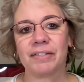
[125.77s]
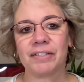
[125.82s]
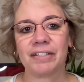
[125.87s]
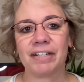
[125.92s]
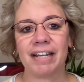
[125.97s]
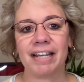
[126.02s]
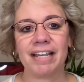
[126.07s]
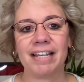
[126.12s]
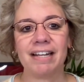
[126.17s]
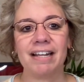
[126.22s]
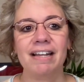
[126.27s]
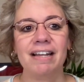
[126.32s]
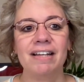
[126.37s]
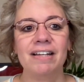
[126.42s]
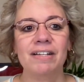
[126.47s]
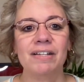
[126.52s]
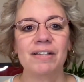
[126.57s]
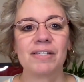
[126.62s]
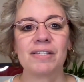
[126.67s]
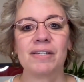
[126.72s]
All right,
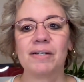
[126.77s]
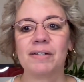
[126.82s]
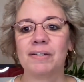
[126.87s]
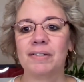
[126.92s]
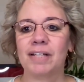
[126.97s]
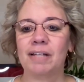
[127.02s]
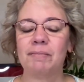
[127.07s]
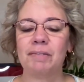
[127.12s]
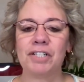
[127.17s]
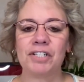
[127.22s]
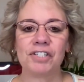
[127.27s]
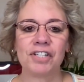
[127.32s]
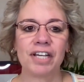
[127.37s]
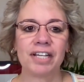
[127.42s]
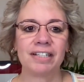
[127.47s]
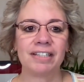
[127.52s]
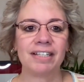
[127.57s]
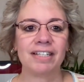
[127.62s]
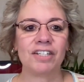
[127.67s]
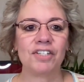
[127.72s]
so let me
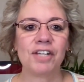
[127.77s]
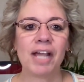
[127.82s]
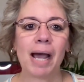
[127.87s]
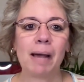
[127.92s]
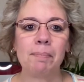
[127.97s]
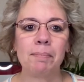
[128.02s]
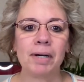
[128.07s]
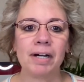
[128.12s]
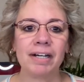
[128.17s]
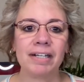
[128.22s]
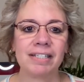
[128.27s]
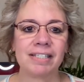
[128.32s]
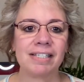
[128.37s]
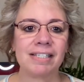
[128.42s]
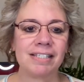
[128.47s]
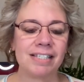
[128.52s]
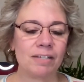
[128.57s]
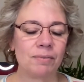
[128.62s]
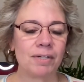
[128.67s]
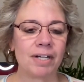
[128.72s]
check the chat box
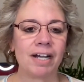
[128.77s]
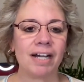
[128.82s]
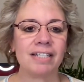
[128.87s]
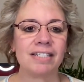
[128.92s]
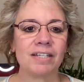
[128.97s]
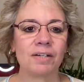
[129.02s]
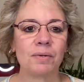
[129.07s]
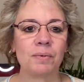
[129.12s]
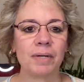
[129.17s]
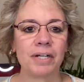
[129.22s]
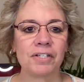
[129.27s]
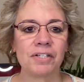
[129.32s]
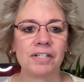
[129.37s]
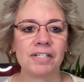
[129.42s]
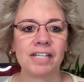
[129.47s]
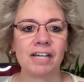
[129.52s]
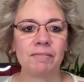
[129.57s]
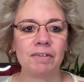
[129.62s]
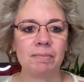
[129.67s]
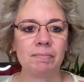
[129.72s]
and see what kinds of
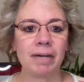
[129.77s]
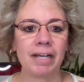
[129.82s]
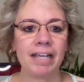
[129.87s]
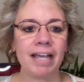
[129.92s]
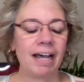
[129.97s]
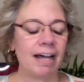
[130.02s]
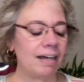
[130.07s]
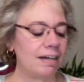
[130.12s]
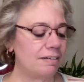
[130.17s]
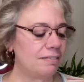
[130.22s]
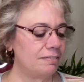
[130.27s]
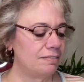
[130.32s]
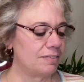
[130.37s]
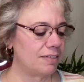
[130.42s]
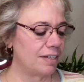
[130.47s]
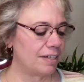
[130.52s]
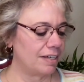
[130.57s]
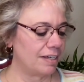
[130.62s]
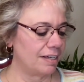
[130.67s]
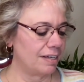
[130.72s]
questions that we might have,
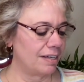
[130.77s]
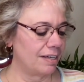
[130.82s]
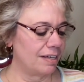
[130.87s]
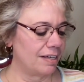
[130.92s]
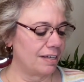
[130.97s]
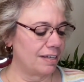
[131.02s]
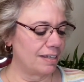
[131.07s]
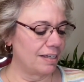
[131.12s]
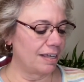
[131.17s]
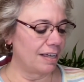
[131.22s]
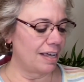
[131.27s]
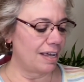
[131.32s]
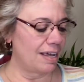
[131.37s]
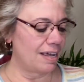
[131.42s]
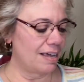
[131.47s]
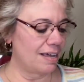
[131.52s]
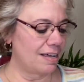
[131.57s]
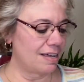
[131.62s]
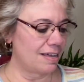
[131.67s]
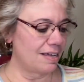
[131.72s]

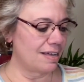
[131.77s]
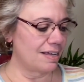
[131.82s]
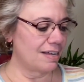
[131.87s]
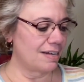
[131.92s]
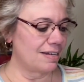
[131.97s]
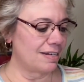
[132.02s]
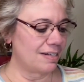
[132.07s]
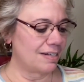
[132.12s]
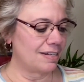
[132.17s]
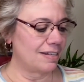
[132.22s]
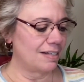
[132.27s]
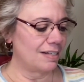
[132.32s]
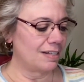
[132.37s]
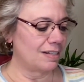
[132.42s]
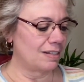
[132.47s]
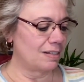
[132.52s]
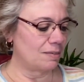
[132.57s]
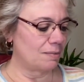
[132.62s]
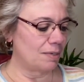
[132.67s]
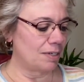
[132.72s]
and
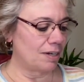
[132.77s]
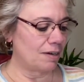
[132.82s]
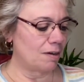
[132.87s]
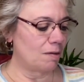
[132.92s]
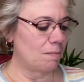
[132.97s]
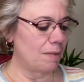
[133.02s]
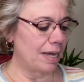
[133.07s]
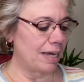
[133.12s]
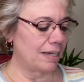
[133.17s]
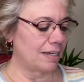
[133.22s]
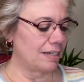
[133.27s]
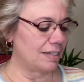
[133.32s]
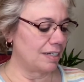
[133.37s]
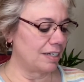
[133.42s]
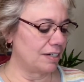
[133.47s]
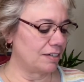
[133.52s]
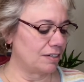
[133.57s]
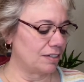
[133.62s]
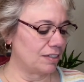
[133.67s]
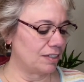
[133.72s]
let me go back in
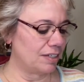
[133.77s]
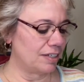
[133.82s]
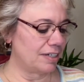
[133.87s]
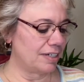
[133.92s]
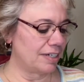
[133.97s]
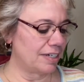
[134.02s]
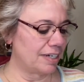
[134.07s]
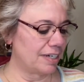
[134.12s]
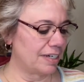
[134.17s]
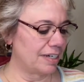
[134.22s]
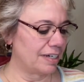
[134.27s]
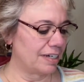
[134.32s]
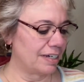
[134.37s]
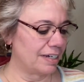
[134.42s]
here and look.